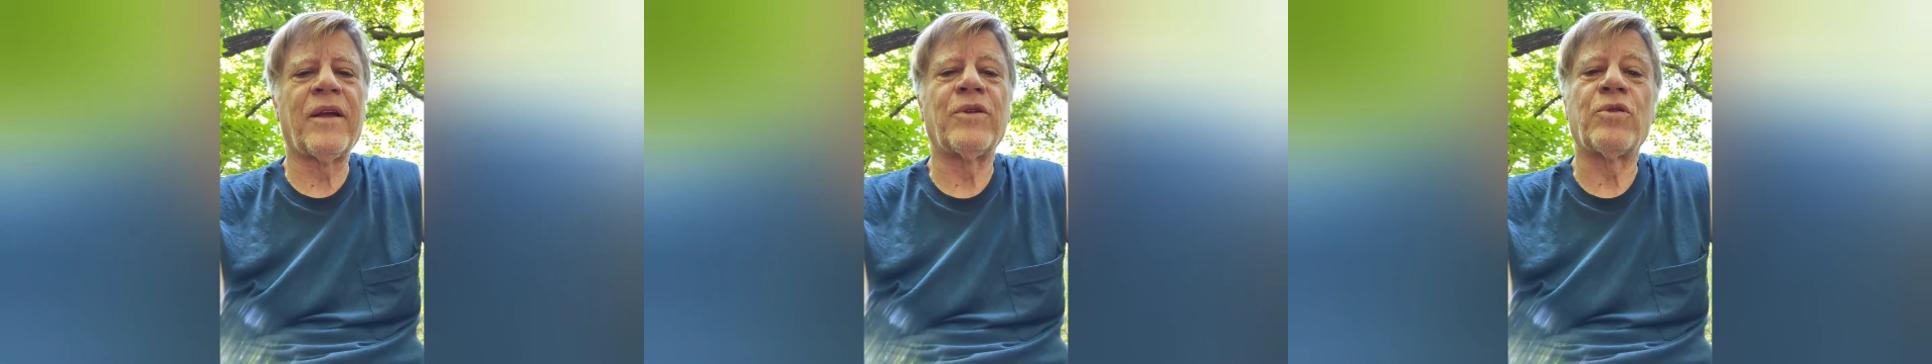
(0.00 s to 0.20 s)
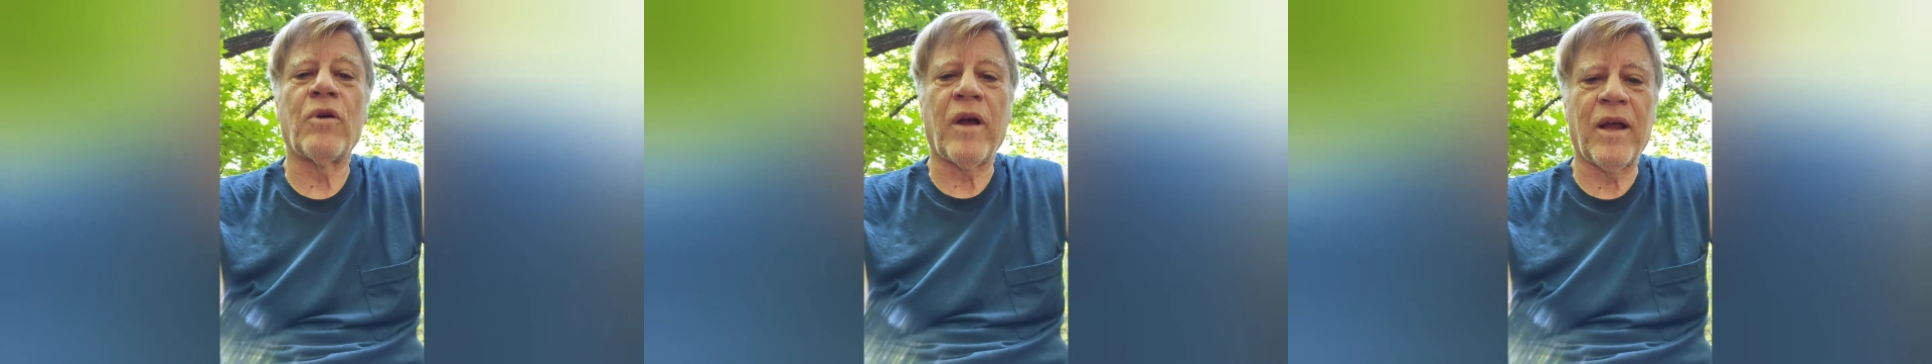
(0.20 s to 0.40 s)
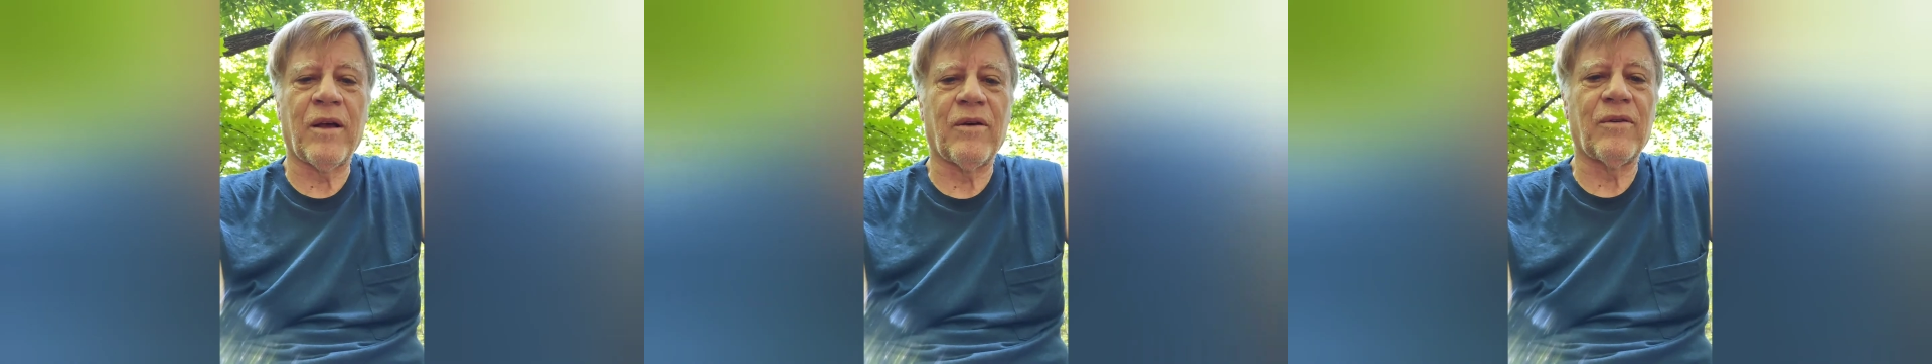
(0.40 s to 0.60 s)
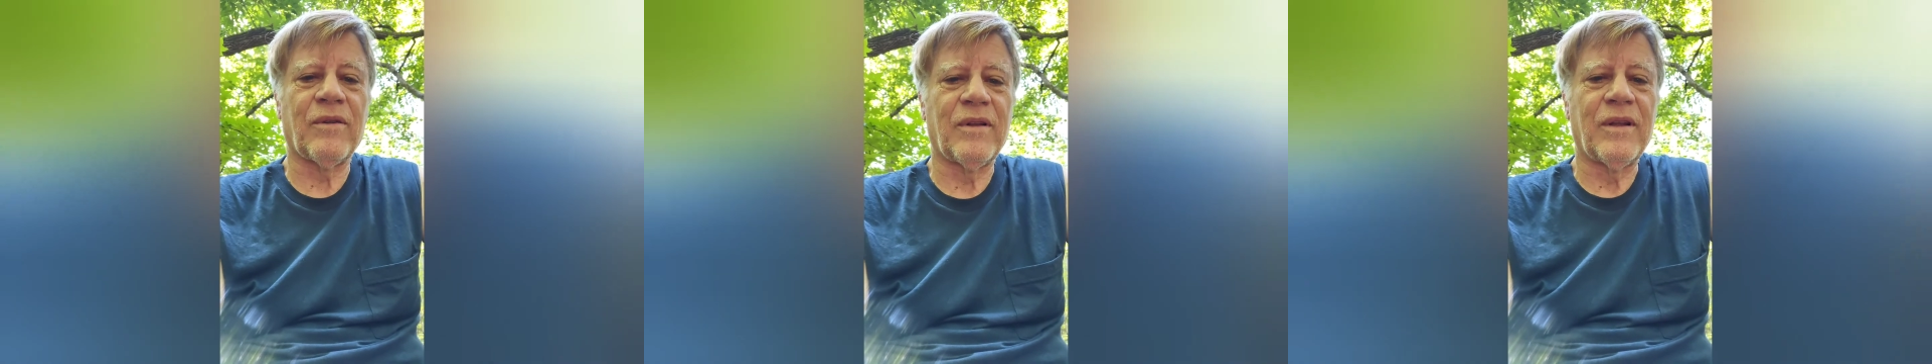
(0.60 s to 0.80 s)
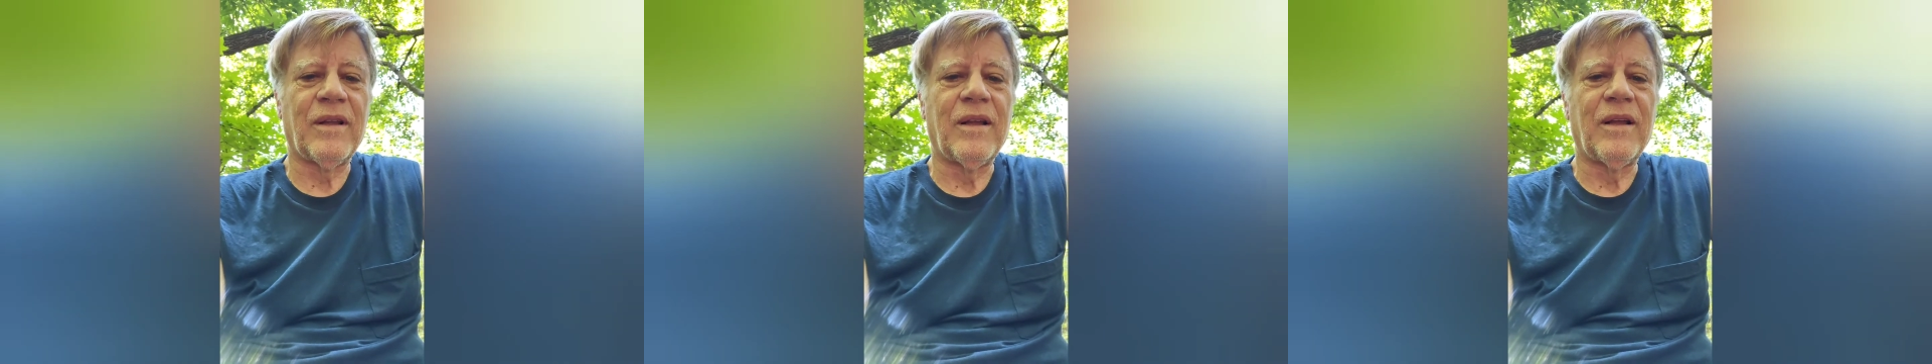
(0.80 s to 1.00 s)
trail,
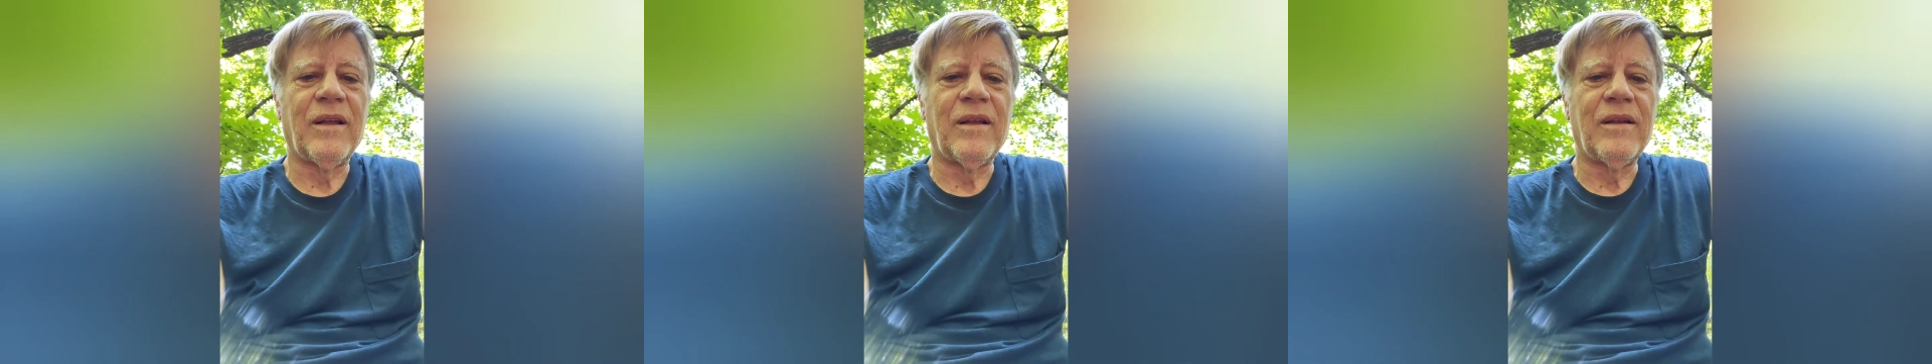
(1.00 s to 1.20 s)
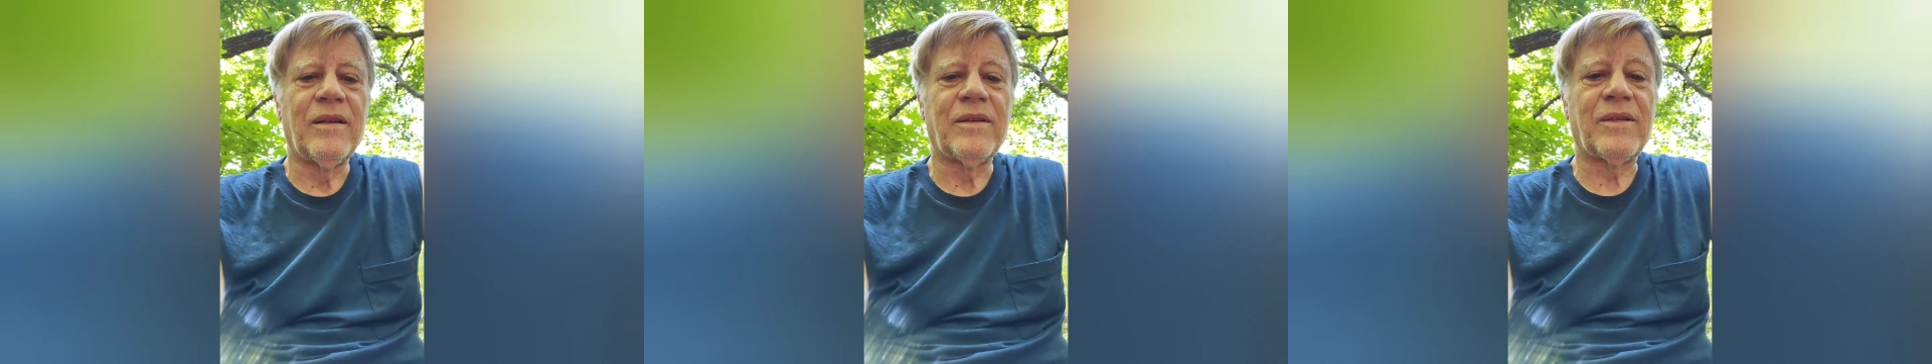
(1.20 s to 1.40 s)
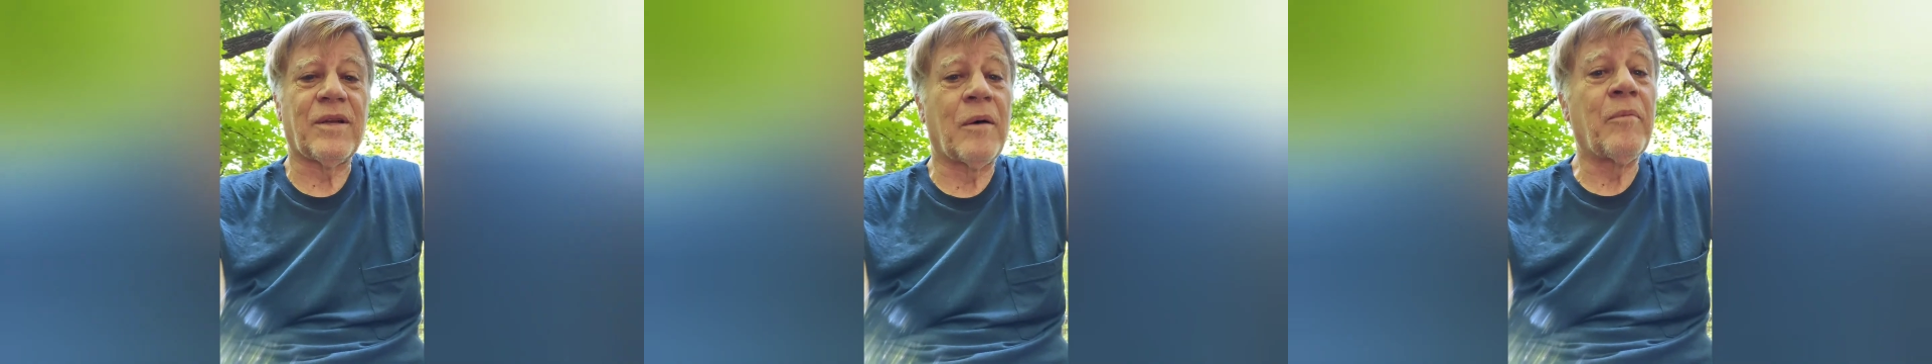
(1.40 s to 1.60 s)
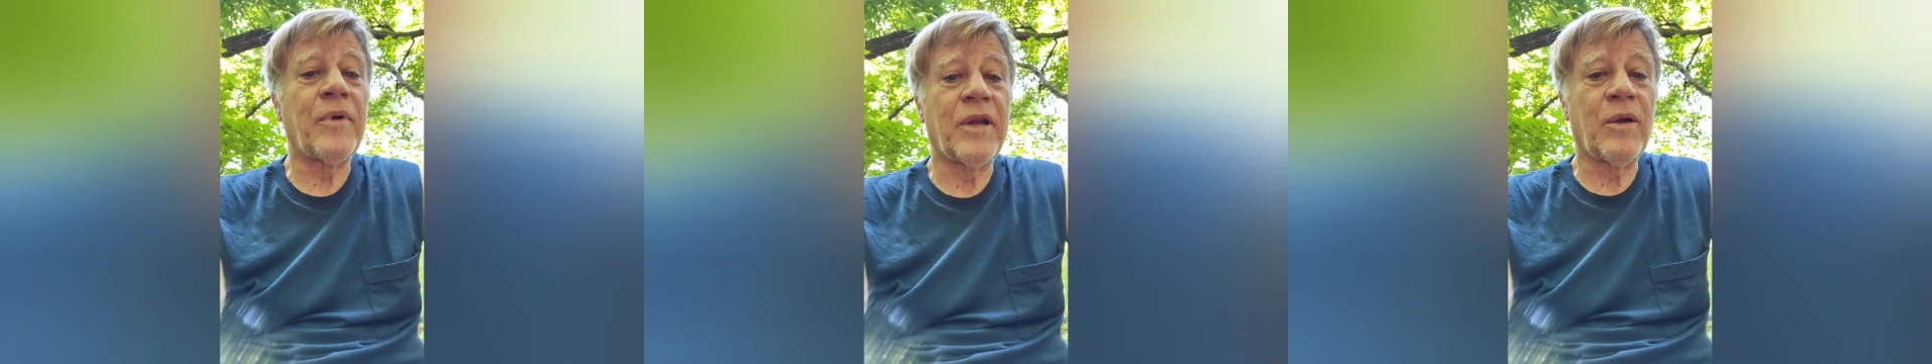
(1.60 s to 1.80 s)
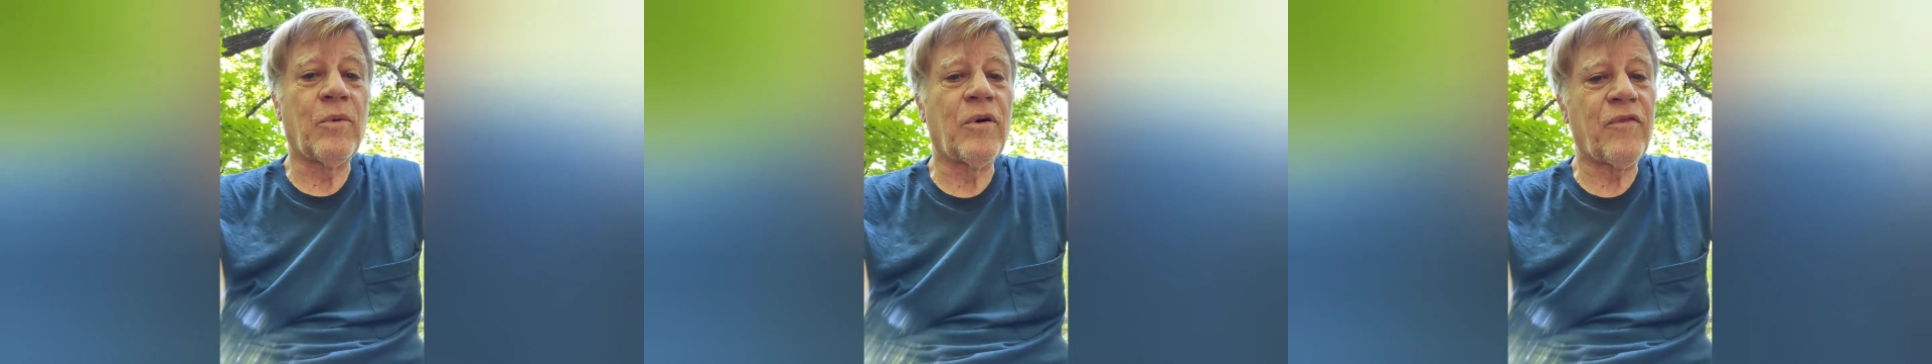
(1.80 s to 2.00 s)

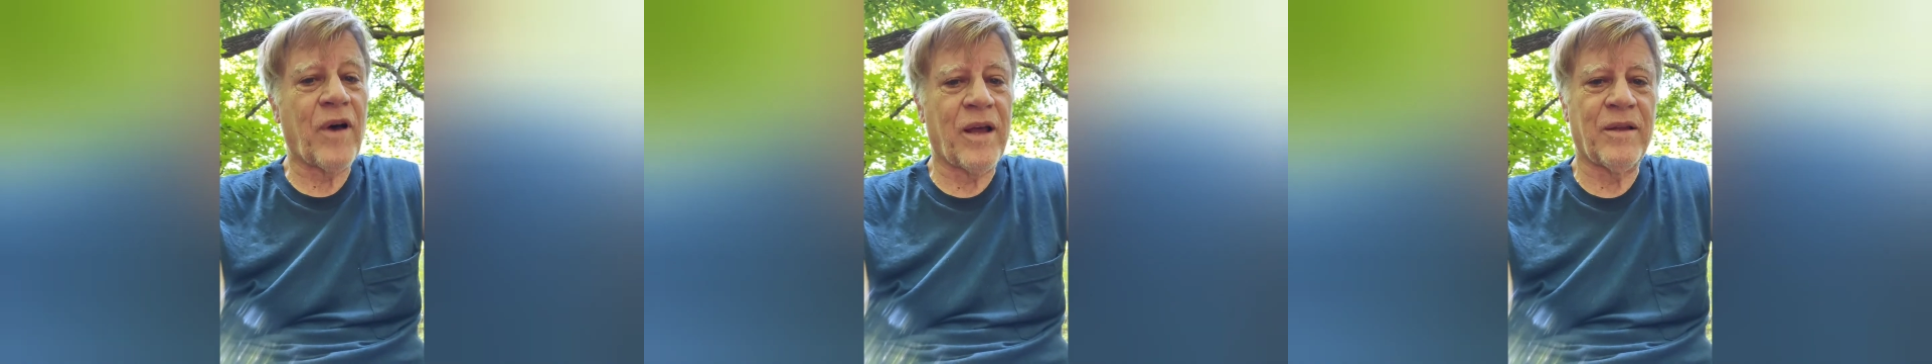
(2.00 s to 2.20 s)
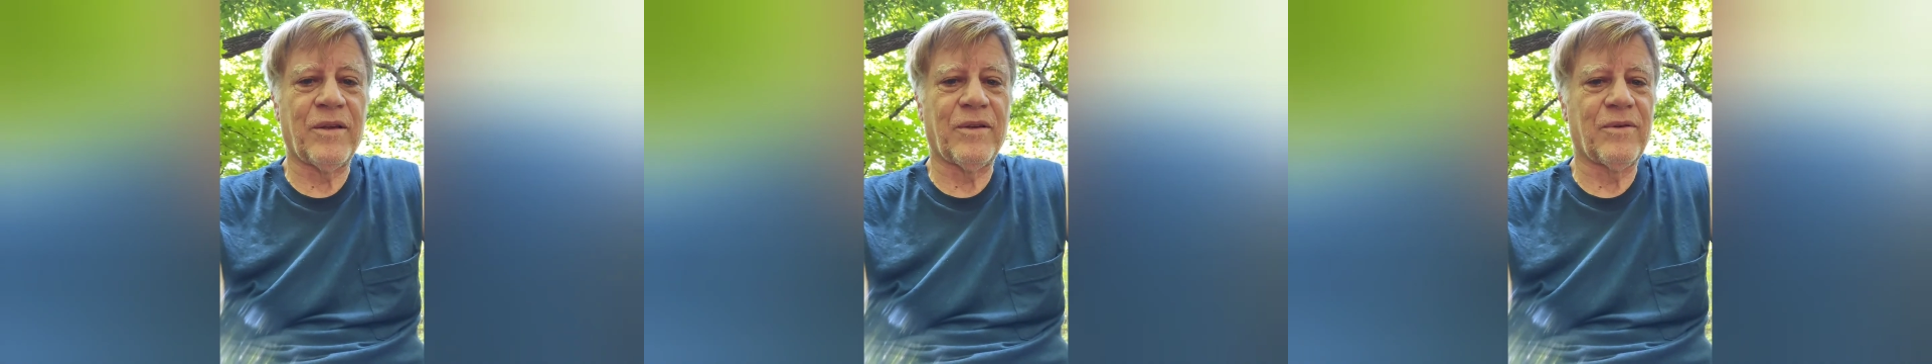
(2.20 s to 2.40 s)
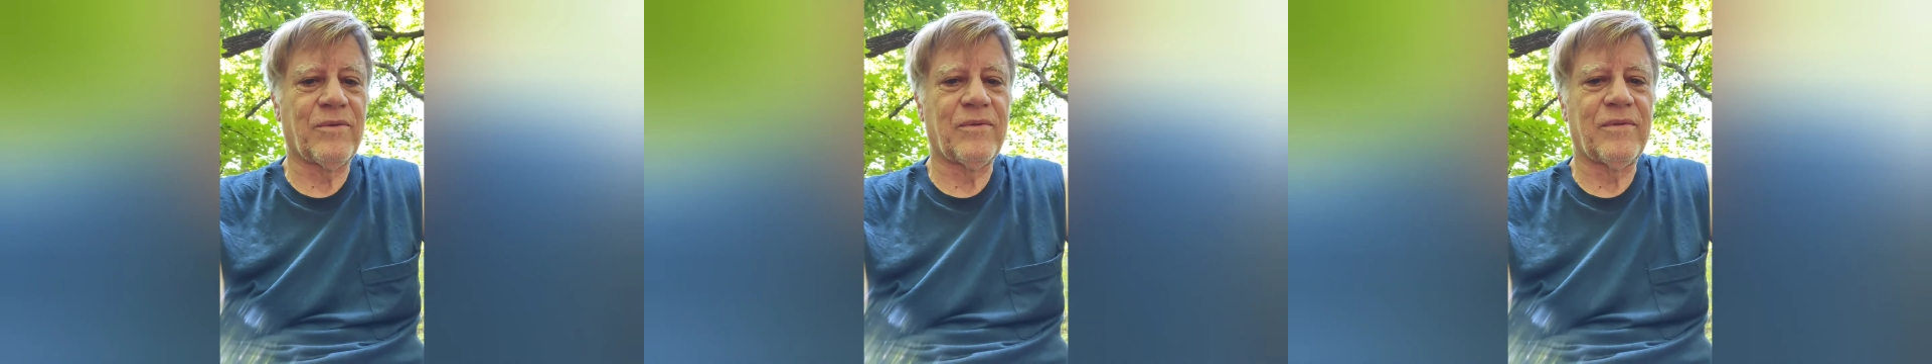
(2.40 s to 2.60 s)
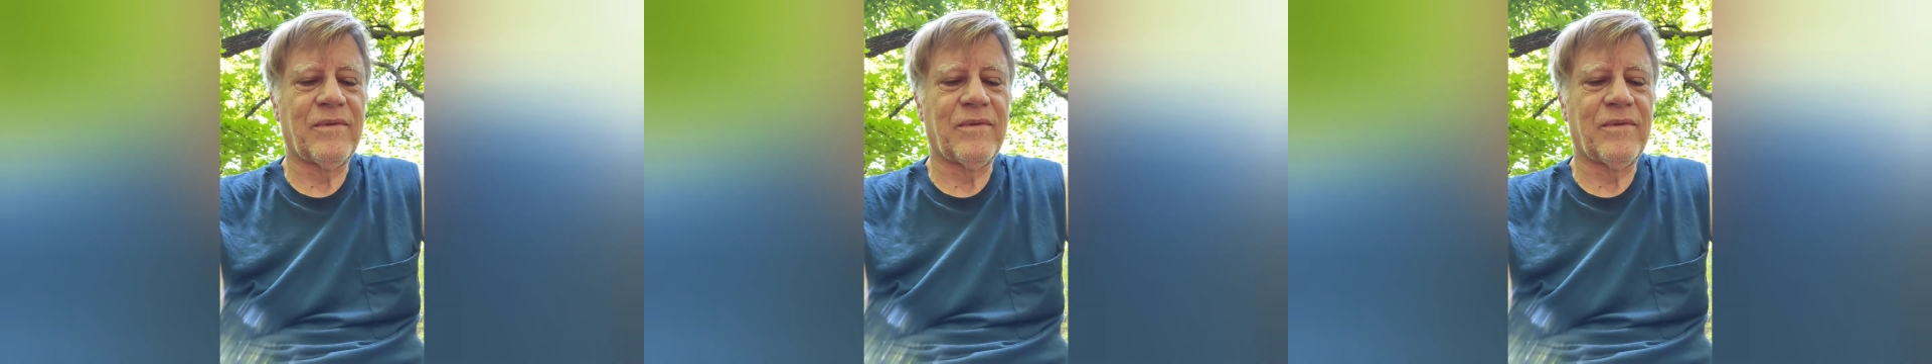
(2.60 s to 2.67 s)
somebody will find you.